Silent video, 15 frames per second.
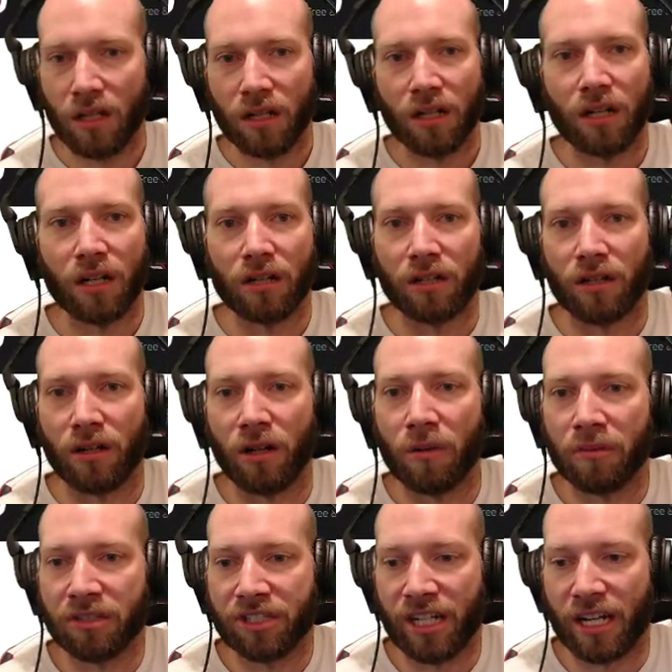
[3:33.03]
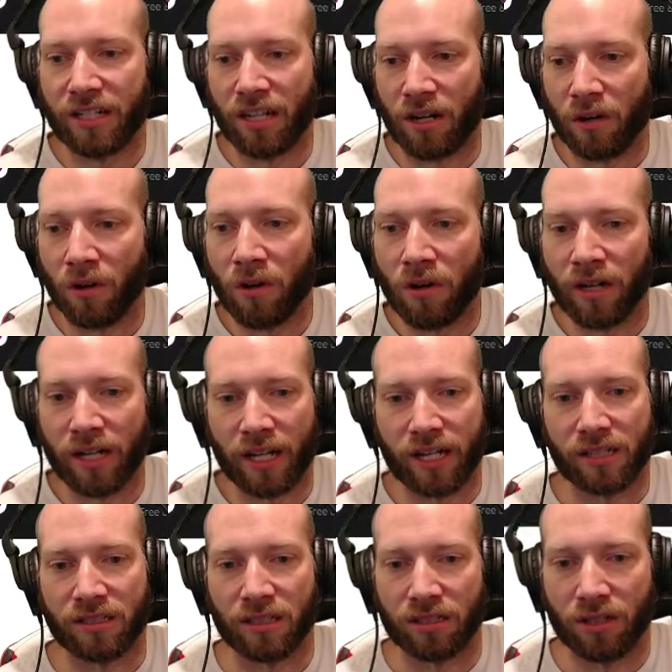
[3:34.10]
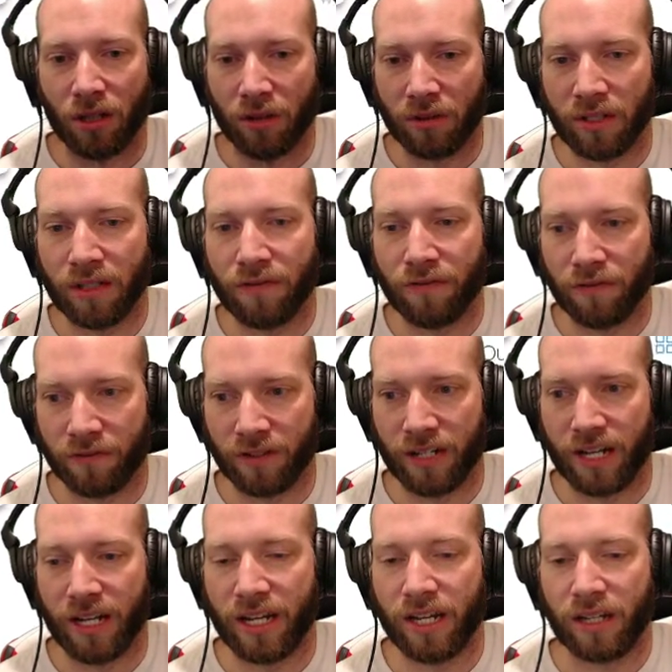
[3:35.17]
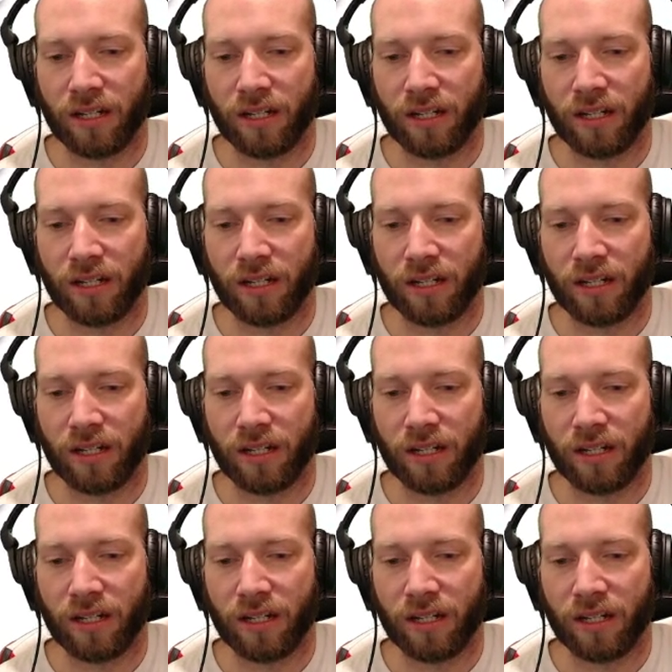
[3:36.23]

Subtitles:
I'll go to openshot.org, and it's a totally free